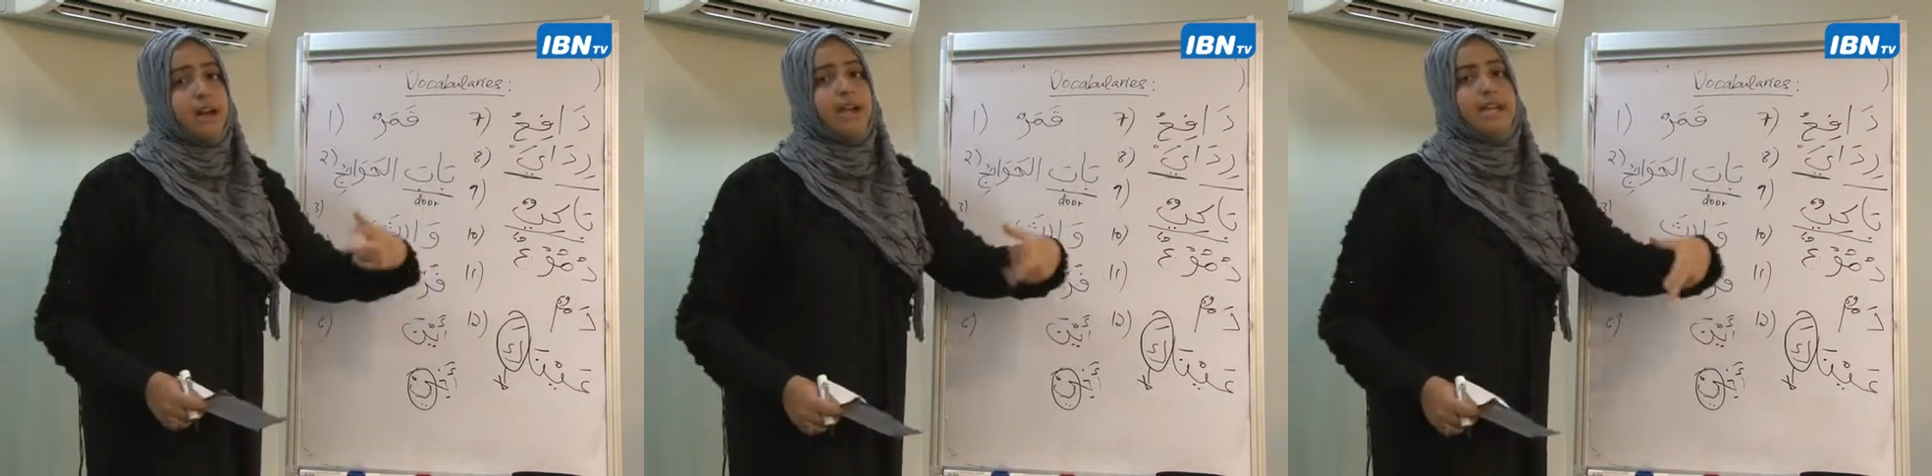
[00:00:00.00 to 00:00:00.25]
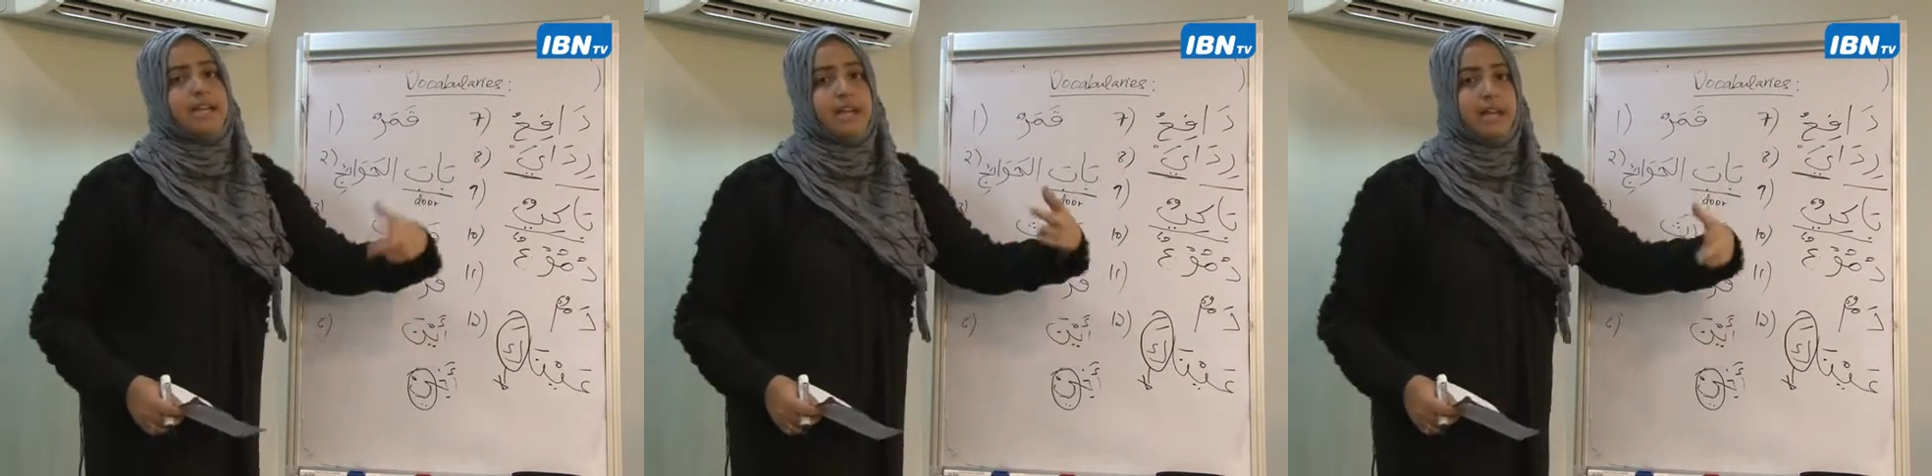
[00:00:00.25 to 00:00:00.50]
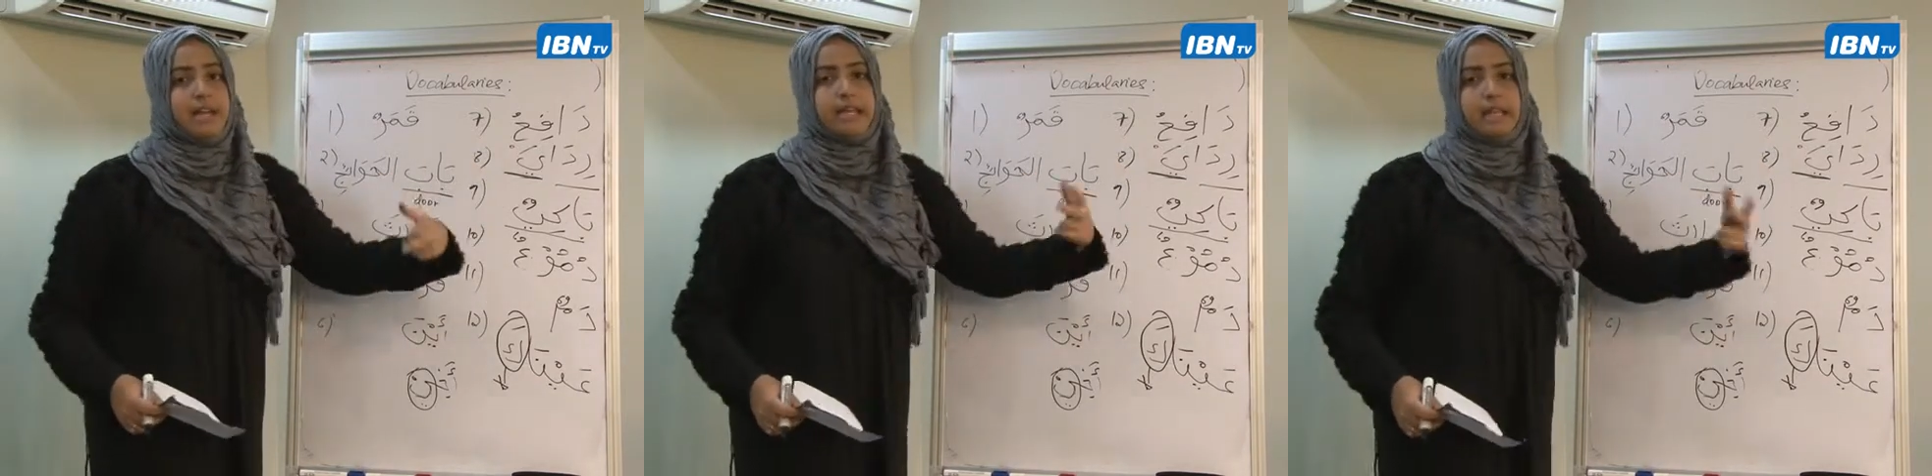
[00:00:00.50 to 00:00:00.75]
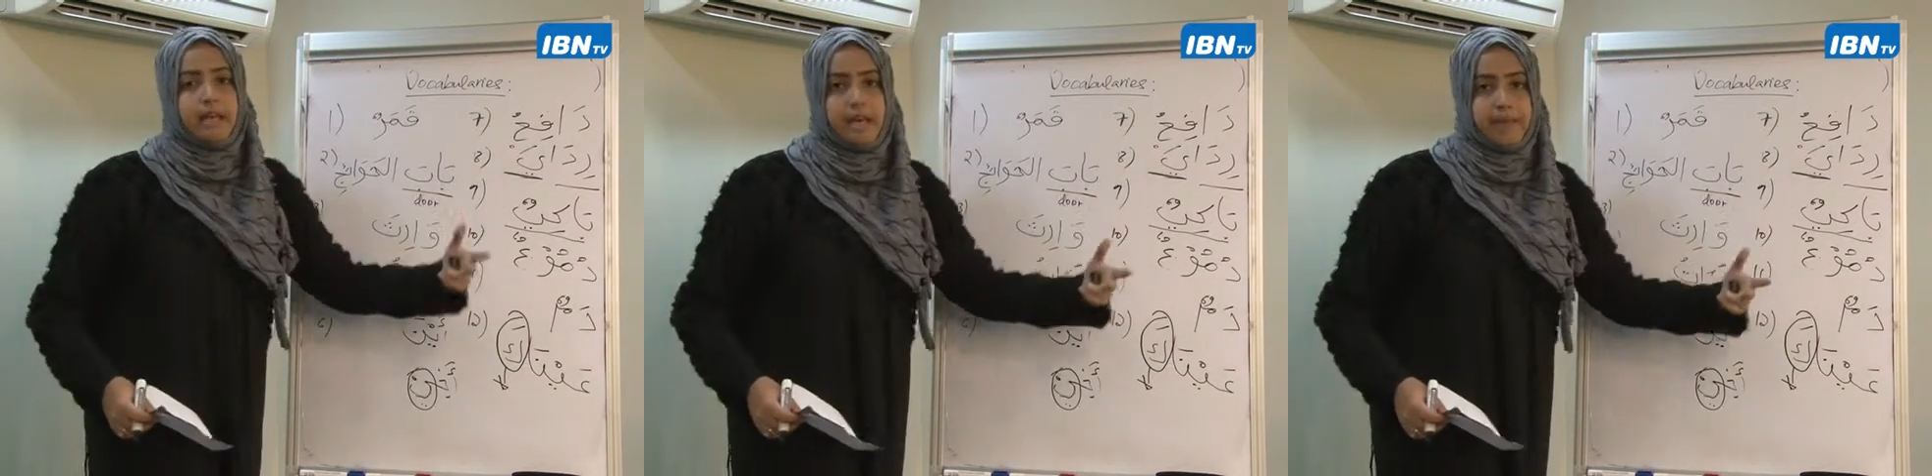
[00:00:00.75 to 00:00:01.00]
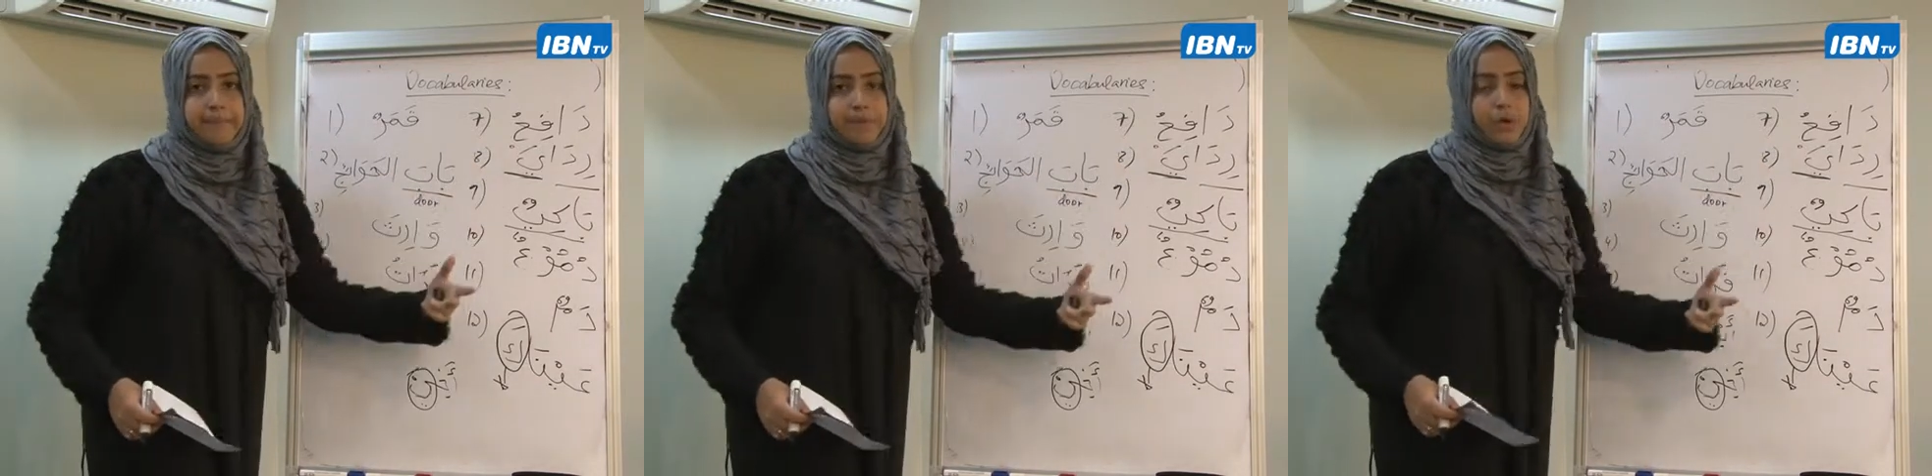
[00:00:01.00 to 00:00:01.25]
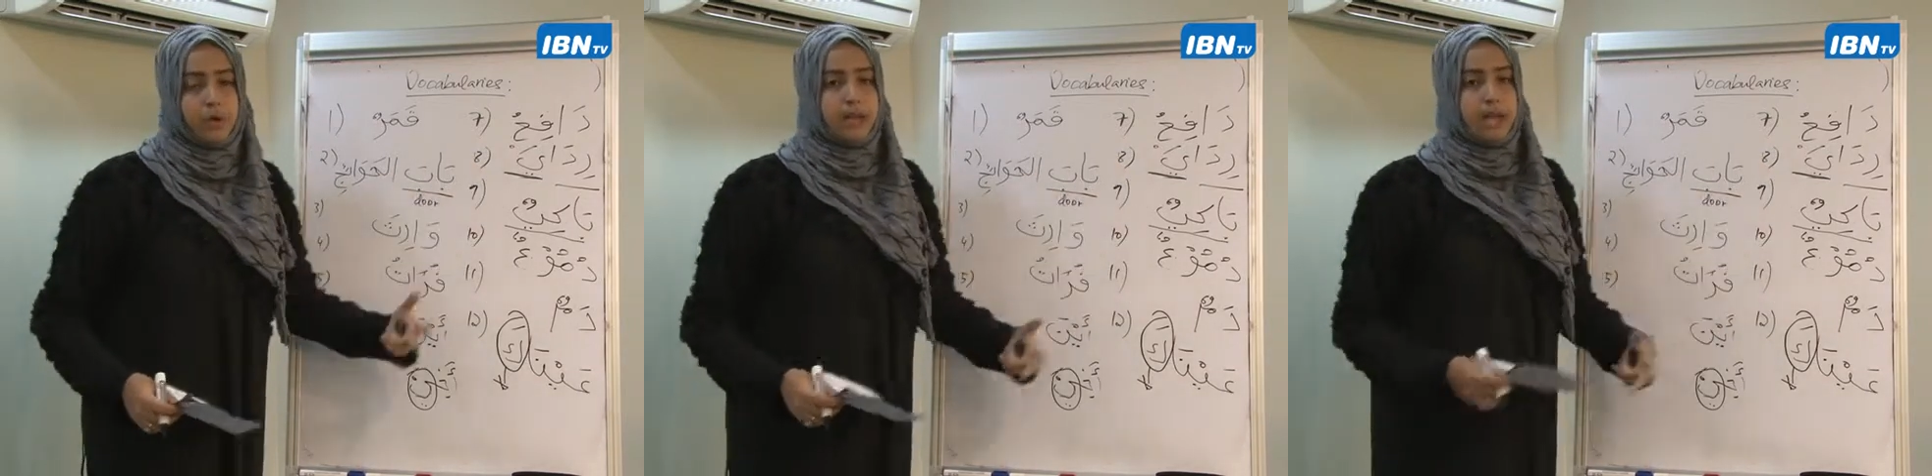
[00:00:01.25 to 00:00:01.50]
Aynaka,
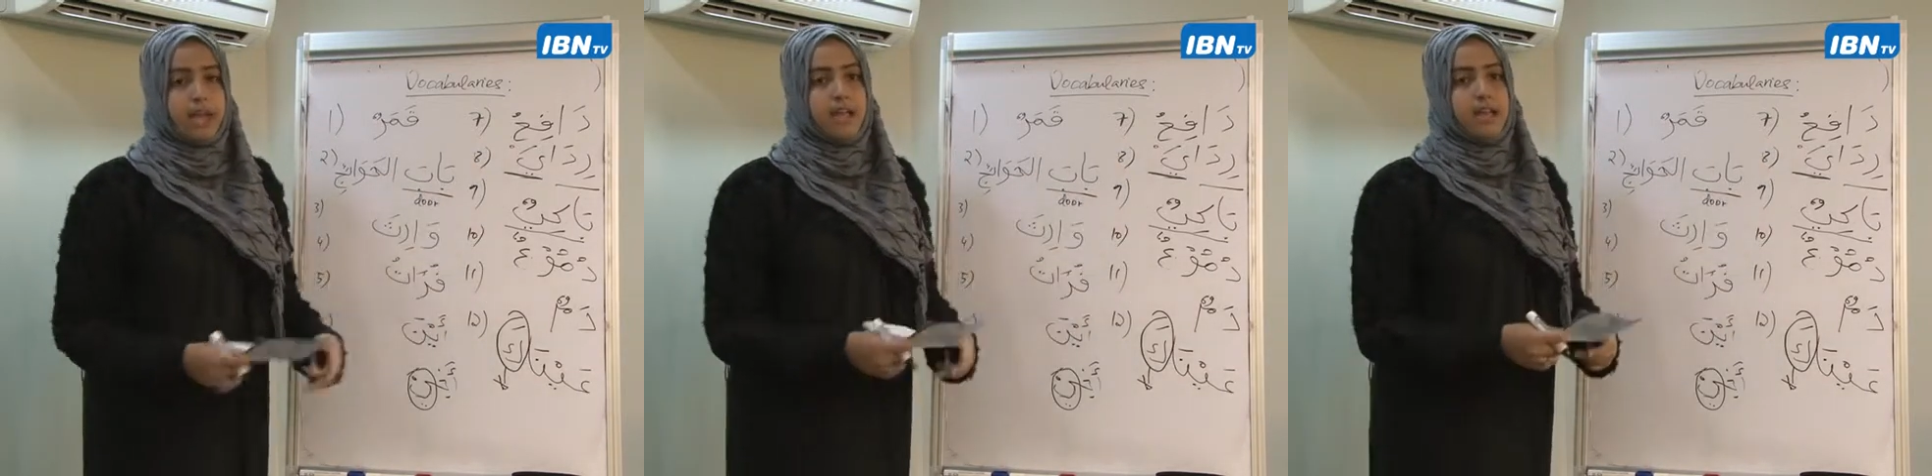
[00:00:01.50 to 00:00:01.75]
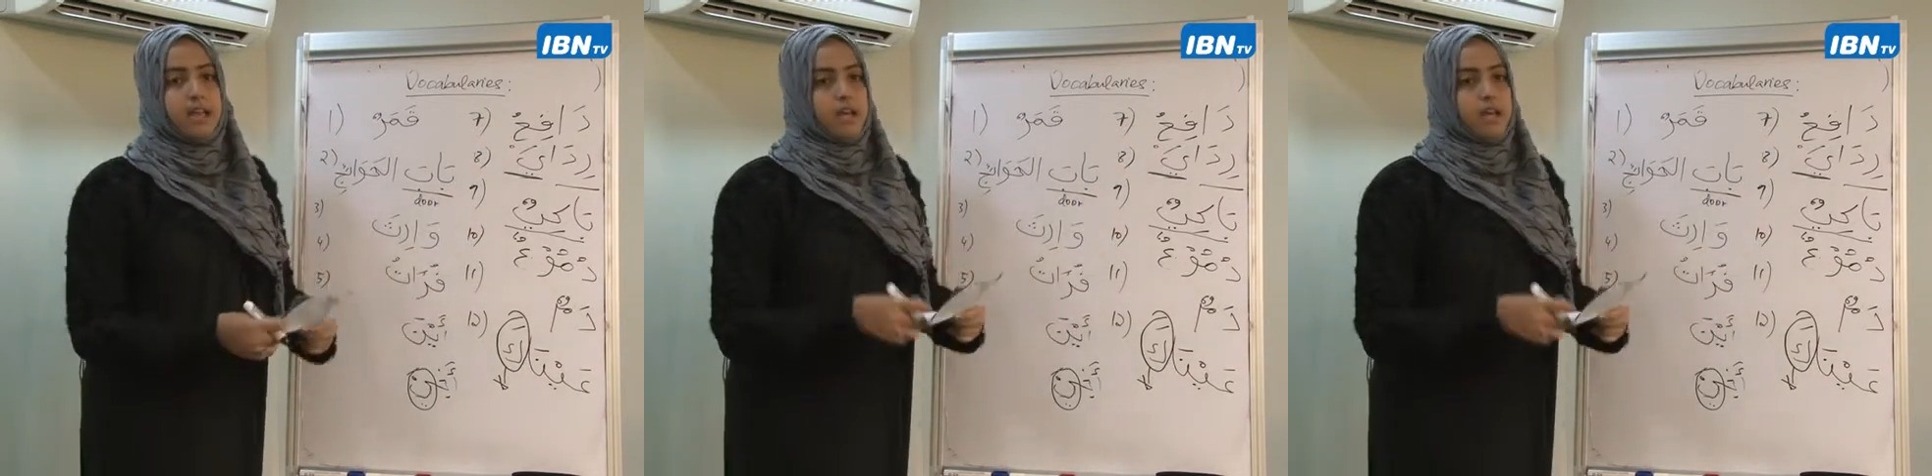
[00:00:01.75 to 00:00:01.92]
okay?